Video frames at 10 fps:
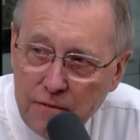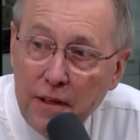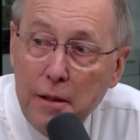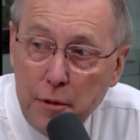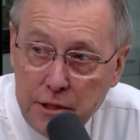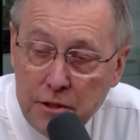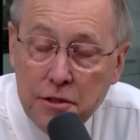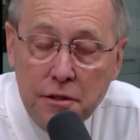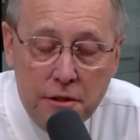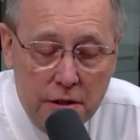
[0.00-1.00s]
EMS
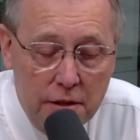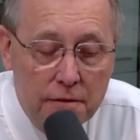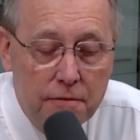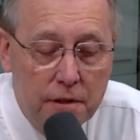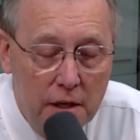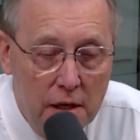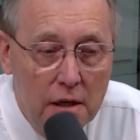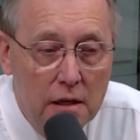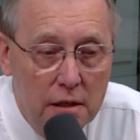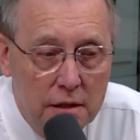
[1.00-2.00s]
is a tough
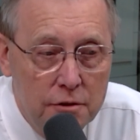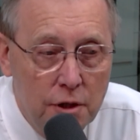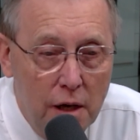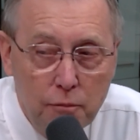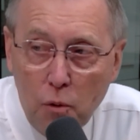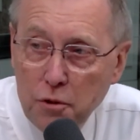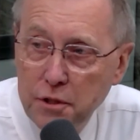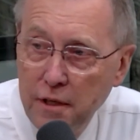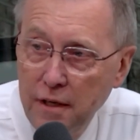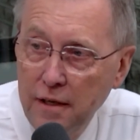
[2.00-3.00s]
job. Of course,